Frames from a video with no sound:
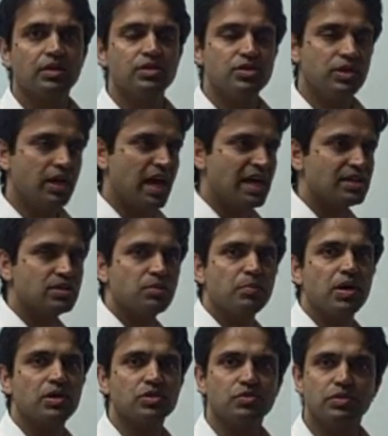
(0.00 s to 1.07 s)
She has the
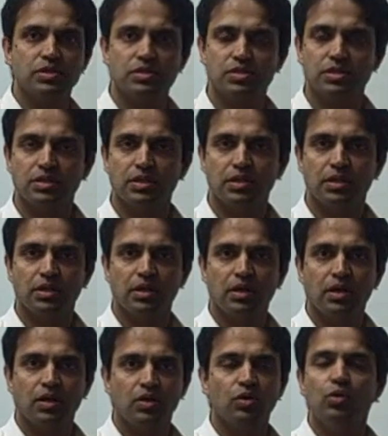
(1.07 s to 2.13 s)
passwords
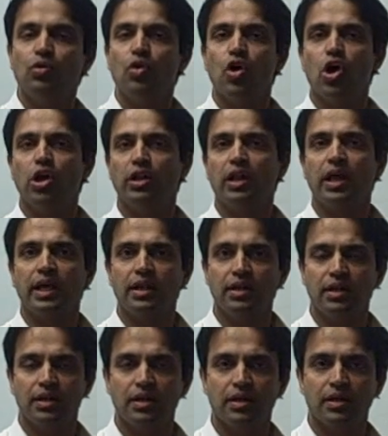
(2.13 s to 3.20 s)
to go online
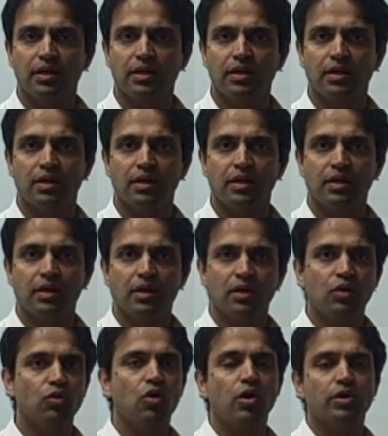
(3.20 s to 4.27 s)

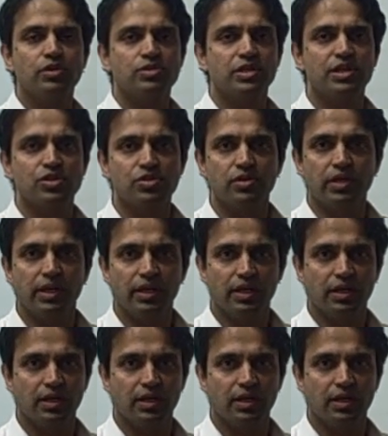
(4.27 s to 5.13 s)
to order stationery.